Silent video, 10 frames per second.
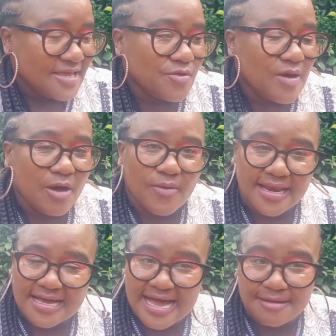You are
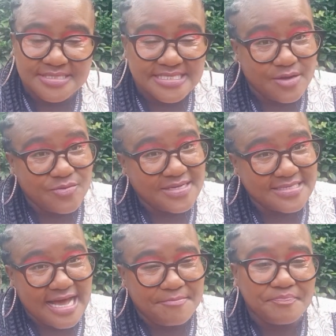welcome,
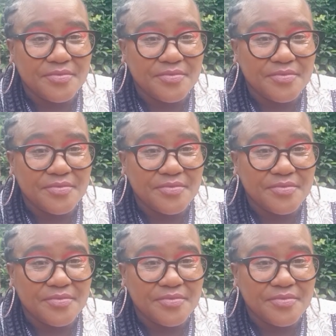Tanwazam.